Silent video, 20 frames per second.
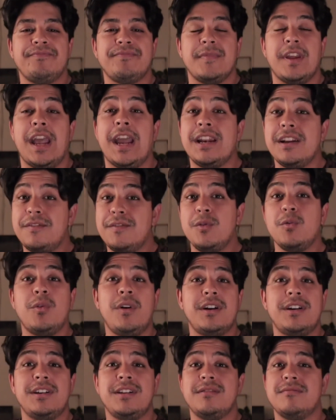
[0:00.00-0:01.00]
And if you
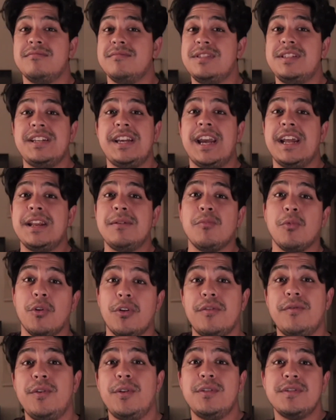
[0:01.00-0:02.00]
want to see any more
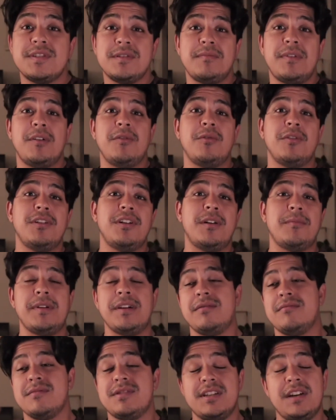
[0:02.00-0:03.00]
photos of my work,
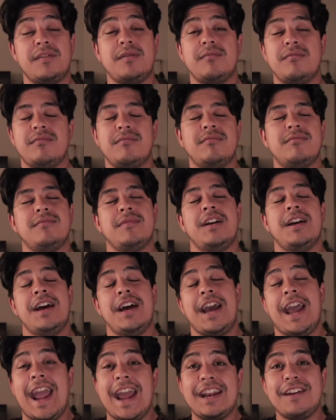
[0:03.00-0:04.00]

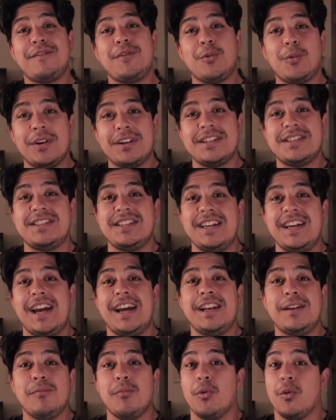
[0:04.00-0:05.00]
and if you want to see
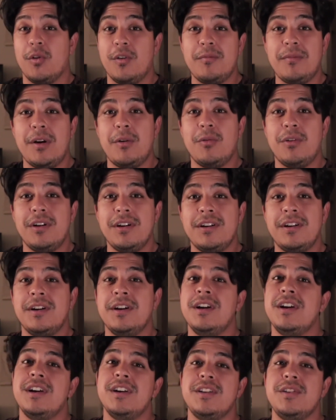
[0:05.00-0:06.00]
any more of my work,
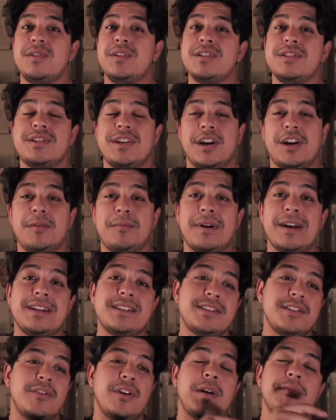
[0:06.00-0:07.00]
you can check out my
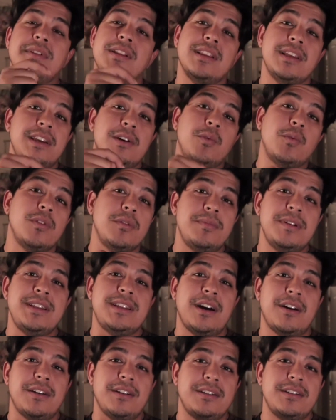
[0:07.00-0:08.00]
Instagram. The link will be
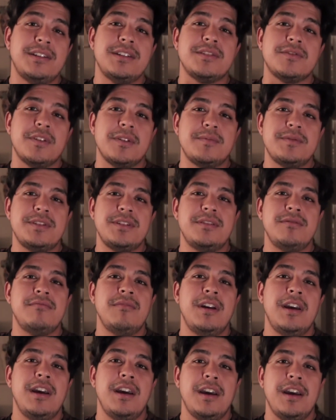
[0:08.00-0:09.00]
down in the description.
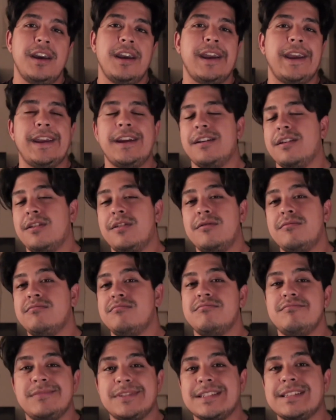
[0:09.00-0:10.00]
And you know,
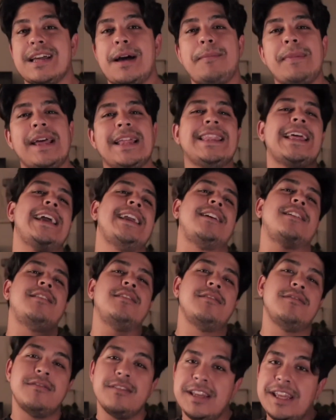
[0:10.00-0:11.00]
slap me a like
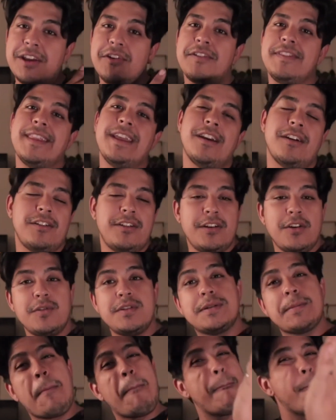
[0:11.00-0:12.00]
here and there, you know,
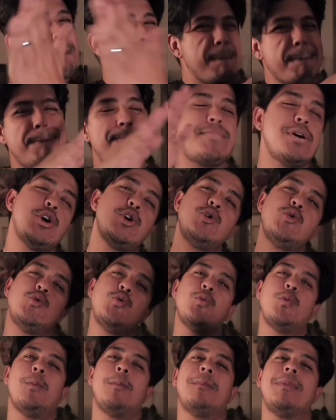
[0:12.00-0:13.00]
just
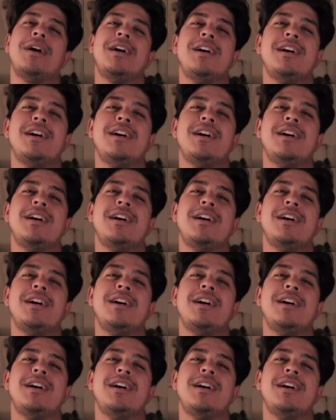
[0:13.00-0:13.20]
boom,